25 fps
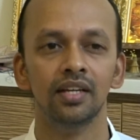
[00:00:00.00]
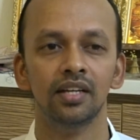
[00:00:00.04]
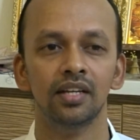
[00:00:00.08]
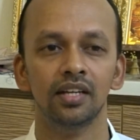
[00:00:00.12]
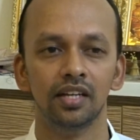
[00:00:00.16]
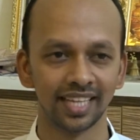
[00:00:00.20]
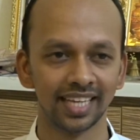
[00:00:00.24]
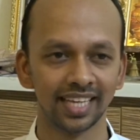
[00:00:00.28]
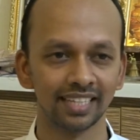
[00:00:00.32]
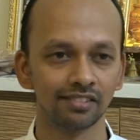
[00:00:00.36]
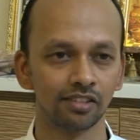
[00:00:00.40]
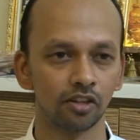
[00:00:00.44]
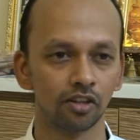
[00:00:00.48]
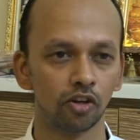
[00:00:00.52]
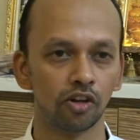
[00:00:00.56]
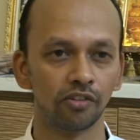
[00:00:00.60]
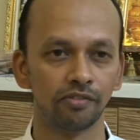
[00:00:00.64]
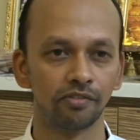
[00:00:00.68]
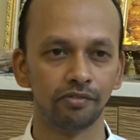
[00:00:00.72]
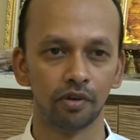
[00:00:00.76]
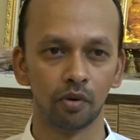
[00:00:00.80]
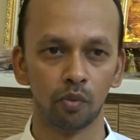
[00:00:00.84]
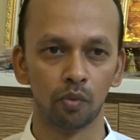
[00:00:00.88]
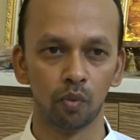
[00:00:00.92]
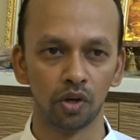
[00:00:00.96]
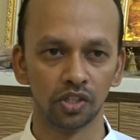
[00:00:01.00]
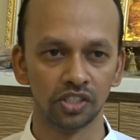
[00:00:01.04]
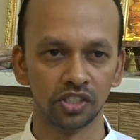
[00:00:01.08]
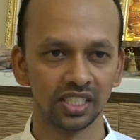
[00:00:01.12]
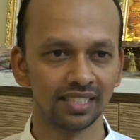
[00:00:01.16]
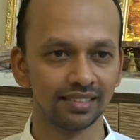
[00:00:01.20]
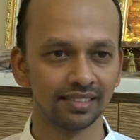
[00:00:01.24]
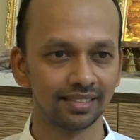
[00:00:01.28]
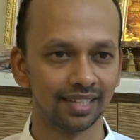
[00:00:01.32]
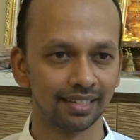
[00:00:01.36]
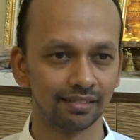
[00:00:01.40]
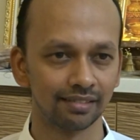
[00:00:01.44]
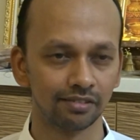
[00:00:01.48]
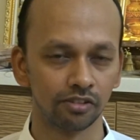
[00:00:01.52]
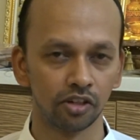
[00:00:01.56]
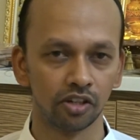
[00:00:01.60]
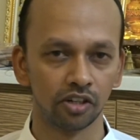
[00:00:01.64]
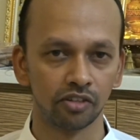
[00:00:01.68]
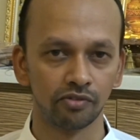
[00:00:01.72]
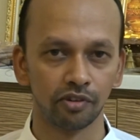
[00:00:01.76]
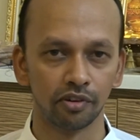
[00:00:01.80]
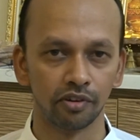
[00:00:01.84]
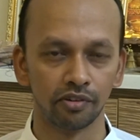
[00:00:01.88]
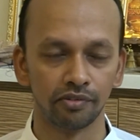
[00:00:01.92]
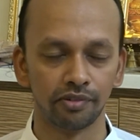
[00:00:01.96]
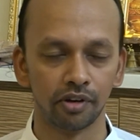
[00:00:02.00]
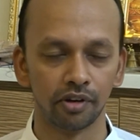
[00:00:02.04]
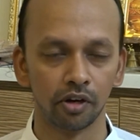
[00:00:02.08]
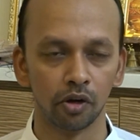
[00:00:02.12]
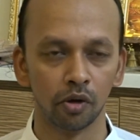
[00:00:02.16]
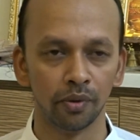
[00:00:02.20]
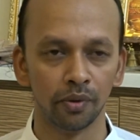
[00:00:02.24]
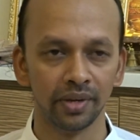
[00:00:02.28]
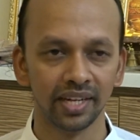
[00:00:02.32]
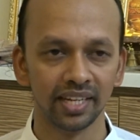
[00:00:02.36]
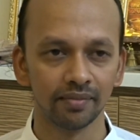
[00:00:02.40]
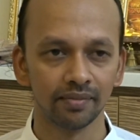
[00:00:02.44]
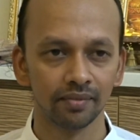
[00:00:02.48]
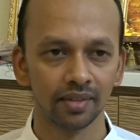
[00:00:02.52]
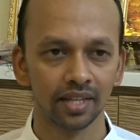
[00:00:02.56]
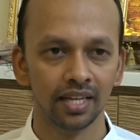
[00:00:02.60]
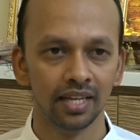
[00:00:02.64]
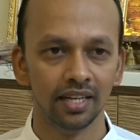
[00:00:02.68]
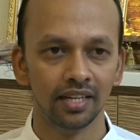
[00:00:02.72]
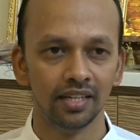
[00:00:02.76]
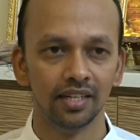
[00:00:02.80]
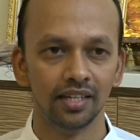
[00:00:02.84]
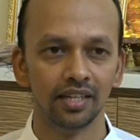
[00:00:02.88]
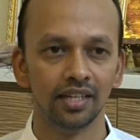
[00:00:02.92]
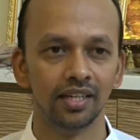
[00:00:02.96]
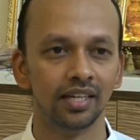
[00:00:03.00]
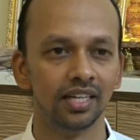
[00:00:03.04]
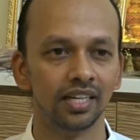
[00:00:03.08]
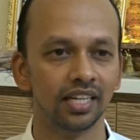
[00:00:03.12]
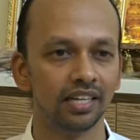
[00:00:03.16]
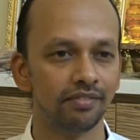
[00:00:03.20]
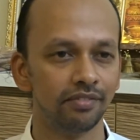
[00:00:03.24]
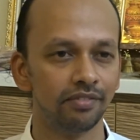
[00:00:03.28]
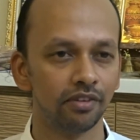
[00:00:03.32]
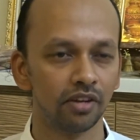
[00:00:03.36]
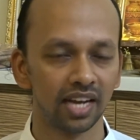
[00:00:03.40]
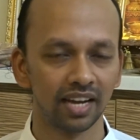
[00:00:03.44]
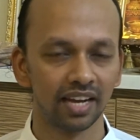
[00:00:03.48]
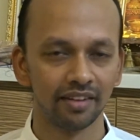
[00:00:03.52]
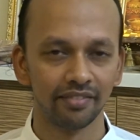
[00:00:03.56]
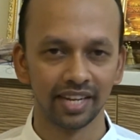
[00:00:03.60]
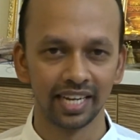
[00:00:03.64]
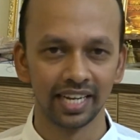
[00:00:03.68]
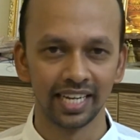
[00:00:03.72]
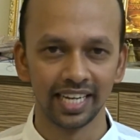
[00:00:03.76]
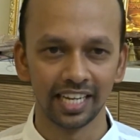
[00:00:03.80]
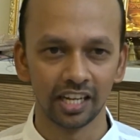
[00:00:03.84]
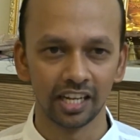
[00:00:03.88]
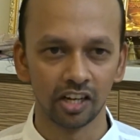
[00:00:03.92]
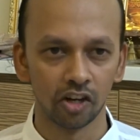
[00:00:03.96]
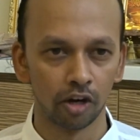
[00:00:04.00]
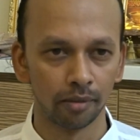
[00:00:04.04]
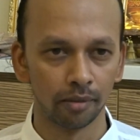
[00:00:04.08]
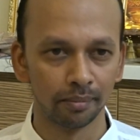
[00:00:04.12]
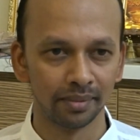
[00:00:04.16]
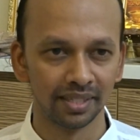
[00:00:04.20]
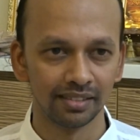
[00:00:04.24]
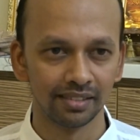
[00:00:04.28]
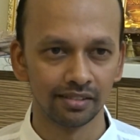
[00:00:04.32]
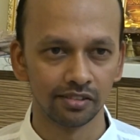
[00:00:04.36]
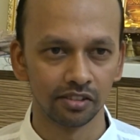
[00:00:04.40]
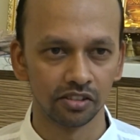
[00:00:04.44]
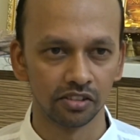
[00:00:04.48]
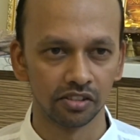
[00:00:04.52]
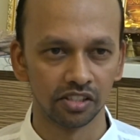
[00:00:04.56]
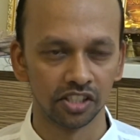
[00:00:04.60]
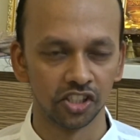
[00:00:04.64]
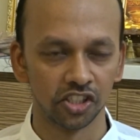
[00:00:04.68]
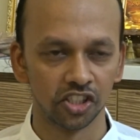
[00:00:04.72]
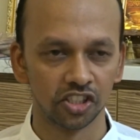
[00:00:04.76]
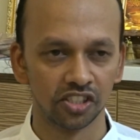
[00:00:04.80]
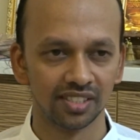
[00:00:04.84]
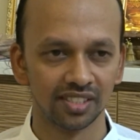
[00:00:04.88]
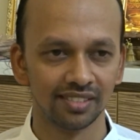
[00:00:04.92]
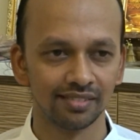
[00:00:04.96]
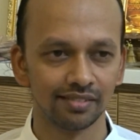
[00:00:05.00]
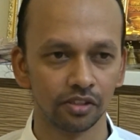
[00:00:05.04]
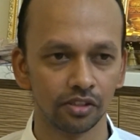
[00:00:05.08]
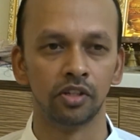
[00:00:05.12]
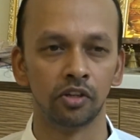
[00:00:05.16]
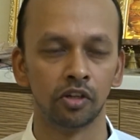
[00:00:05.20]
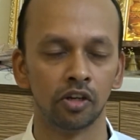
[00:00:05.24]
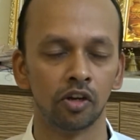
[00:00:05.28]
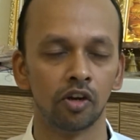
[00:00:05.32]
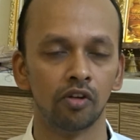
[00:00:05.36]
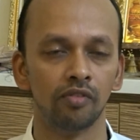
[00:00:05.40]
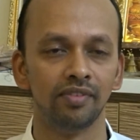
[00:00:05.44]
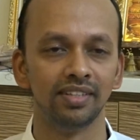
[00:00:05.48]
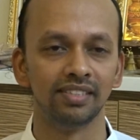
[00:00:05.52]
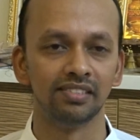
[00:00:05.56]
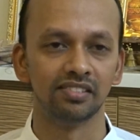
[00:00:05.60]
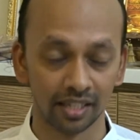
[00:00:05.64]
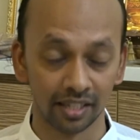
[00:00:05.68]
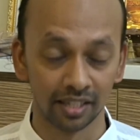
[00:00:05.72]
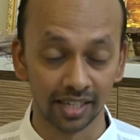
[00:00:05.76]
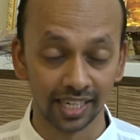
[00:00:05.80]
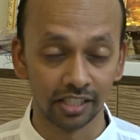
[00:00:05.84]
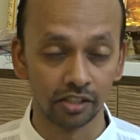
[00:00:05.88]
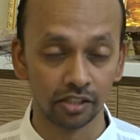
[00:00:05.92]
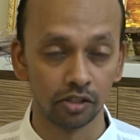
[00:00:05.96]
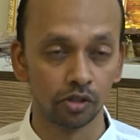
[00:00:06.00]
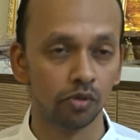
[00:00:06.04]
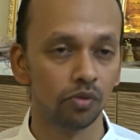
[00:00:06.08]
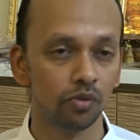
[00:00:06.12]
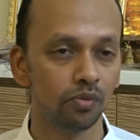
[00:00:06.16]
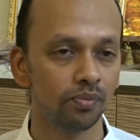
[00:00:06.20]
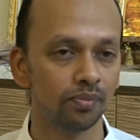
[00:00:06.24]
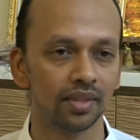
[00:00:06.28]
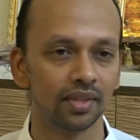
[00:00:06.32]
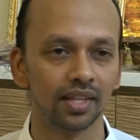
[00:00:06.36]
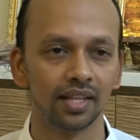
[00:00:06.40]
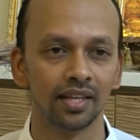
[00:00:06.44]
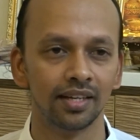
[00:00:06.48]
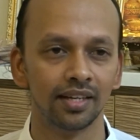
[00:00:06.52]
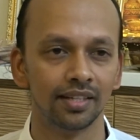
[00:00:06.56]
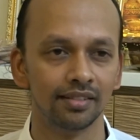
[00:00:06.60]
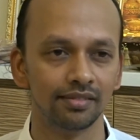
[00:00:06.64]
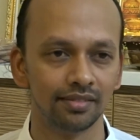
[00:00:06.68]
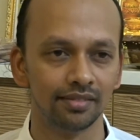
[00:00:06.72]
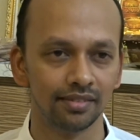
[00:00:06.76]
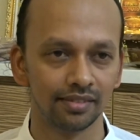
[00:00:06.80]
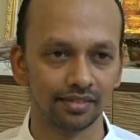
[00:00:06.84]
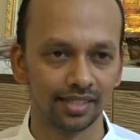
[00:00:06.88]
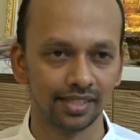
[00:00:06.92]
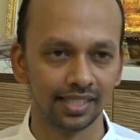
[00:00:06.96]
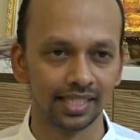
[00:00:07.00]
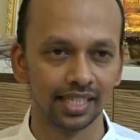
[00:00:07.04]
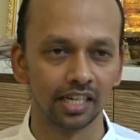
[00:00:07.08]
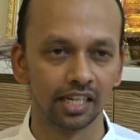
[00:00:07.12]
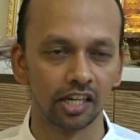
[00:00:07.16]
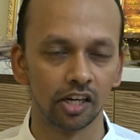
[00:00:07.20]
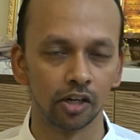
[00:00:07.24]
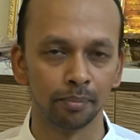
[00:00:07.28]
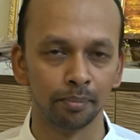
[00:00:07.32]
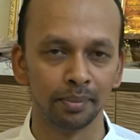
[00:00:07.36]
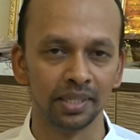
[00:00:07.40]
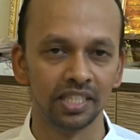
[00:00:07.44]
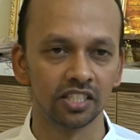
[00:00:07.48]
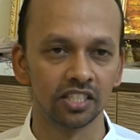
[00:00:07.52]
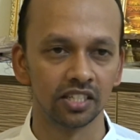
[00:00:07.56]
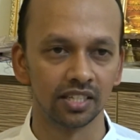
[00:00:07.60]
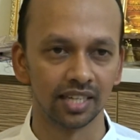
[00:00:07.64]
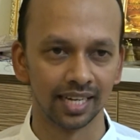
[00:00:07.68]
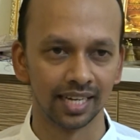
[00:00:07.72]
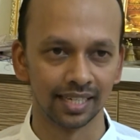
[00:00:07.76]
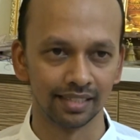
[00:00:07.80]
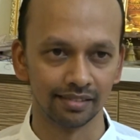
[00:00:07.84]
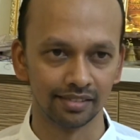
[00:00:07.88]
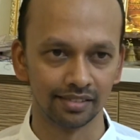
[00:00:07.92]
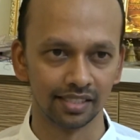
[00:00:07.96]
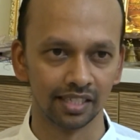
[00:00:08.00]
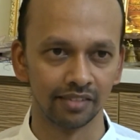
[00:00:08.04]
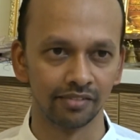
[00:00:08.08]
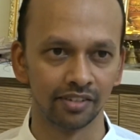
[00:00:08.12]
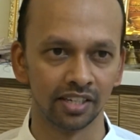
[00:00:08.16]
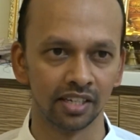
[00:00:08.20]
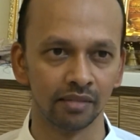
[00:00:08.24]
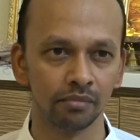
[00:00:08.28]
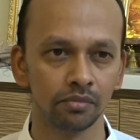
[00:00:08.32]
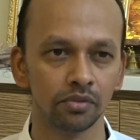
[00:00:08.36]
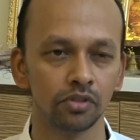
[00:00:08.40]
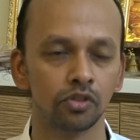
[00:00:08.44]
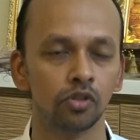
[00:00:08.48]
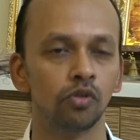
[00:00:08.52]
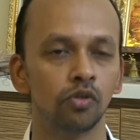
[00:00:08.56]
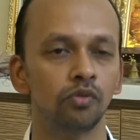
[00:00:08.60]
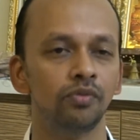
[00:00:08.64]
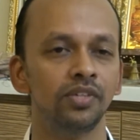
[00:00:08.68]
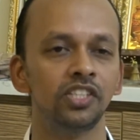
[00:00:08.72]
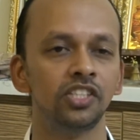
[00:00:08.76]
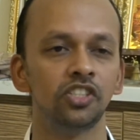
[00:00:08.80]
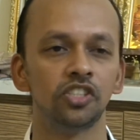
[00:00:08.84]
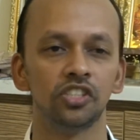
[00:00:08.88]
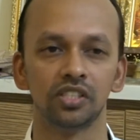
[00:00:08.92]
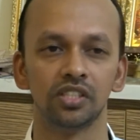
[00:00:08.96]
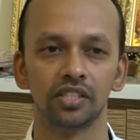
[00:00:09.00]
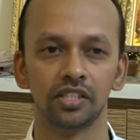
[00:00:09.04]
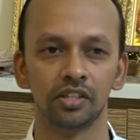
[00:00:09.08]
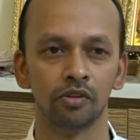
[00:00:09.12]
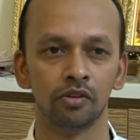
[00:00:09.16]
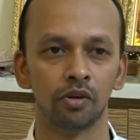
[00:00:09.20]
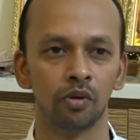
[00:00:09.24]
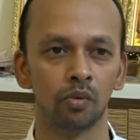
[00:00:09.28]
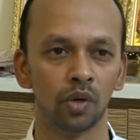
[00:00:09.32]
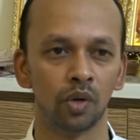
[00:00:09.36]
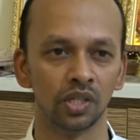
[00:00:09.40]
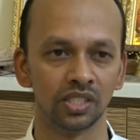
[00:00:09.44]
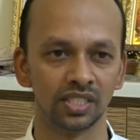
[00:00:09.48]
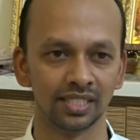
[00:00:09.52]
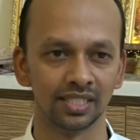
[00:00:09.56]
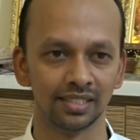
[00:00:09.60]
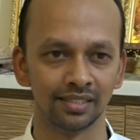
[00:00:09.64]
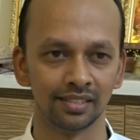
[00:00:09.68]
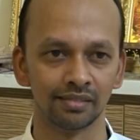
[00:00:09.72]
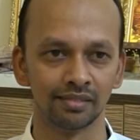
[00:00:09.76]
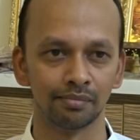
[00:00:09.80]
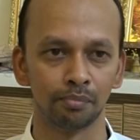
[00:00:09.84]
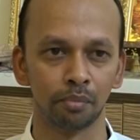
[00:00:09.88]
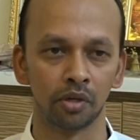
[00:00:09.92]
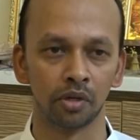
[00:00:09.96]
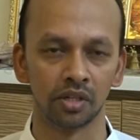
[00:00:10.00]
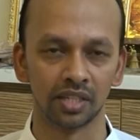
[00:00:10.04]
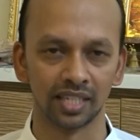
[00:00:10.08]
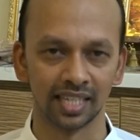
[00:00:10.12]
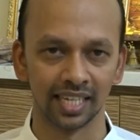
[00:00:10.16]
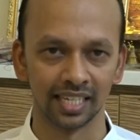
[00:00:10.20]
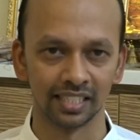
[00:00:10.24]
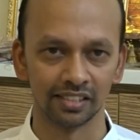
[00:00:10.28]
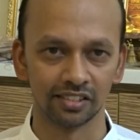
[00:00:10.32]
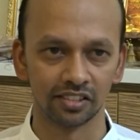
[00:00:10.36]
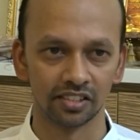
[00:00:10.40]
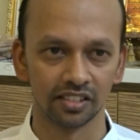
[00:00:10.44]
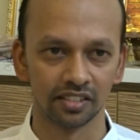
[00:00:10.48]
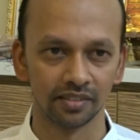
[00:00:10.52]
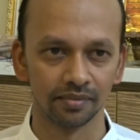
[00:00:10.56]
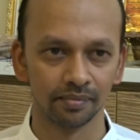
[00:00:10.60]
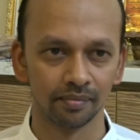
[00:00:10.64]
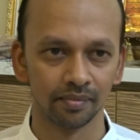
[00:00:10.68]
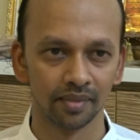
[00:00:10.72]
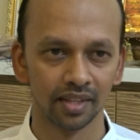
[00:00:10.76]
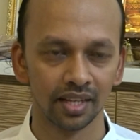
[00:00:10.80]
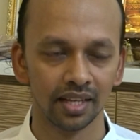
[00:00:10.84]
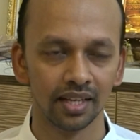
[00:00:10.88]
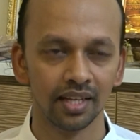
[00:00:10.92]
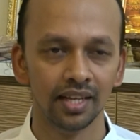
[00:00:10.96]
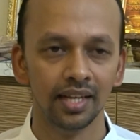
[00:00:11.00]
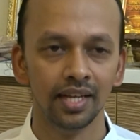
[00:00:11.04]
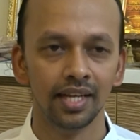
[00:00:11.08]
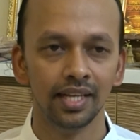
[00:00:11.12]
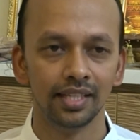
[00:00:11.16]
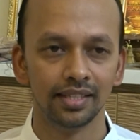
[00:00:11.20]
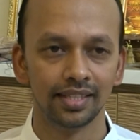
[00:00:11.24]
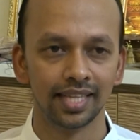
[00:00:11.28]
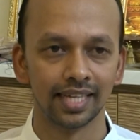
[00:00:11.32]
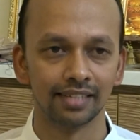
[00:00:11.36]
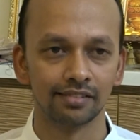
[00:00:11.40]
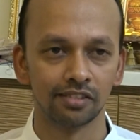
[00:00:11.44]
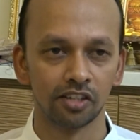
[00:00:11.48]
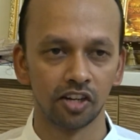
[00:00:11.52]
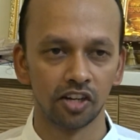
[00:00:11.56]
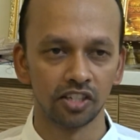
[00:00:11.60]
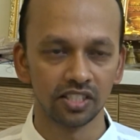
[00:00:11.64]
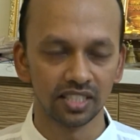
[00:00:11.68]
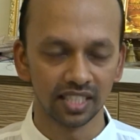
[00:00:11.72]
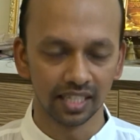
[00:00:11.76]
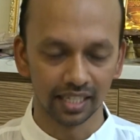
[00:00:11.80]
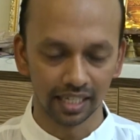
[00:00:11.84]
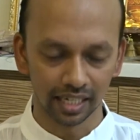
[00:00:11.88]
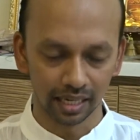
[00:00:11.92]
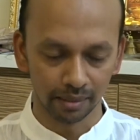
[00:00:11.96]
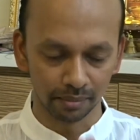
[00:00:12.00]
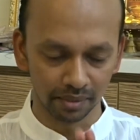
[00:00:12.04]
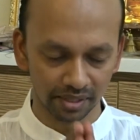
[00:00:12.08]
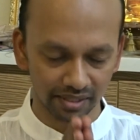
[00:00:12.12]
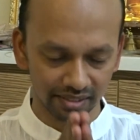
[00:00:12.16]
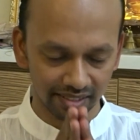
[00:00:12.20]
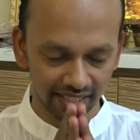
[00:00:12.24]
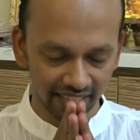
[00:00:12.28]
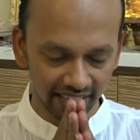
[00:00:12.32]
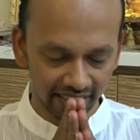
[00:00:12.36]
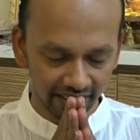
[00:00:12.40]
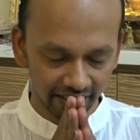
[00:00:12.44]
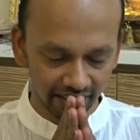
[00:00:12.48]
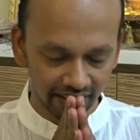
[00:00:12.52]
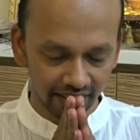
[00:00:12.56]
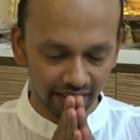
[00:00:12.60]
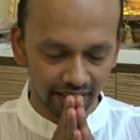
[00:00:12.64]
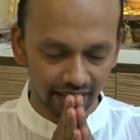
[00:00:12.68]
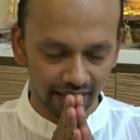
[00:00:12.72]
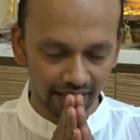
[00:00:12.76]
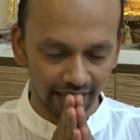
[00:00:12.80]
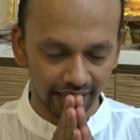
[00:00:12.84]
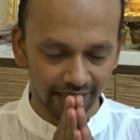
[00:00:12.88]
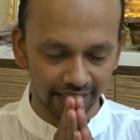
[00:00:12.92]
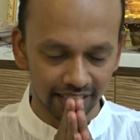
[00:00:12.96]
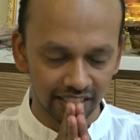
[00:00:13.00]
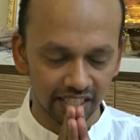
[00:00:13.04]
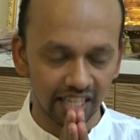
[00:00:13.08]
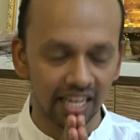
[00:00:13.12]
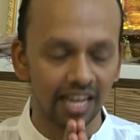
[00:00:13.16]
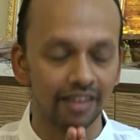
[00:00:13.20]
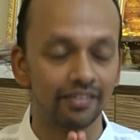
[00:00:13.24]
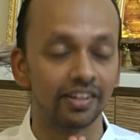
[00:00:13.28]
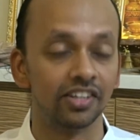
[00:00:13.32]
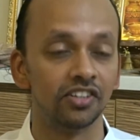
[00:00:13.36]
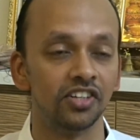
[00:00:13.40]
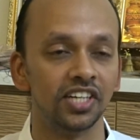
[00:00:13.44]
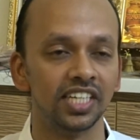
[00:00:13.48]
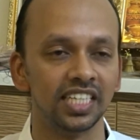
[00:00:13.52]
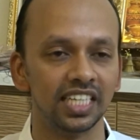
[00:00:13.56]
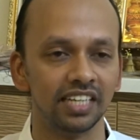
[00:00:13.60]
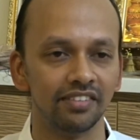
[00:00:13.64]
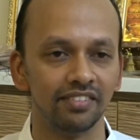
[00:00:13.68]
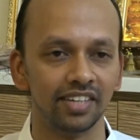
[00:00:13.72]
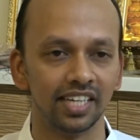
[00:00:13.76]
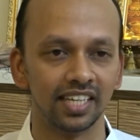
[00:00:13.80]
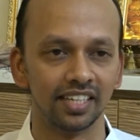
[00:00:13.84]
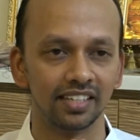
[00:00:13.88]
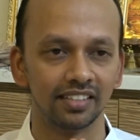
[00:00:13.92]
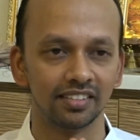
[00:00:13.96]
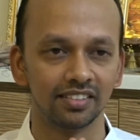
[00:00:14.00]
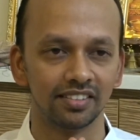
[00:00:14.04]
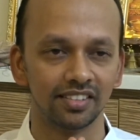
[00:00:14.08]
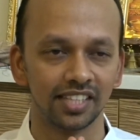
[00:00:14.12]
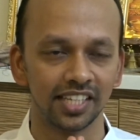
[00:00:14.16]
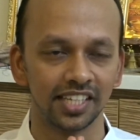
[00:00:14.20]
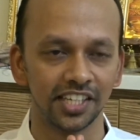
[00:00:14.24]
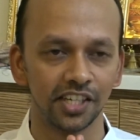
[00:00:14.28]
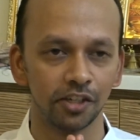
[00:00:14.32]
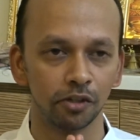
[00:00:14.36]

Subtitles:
Thanks a lot for watching, thanks a lot for following. If you have any comments or suggestions, you can always write to Siddha Heartbeat or Agastyavanam, through which you are watching this podcast. Thanks a lot, Namaste, and have a great evening. Thank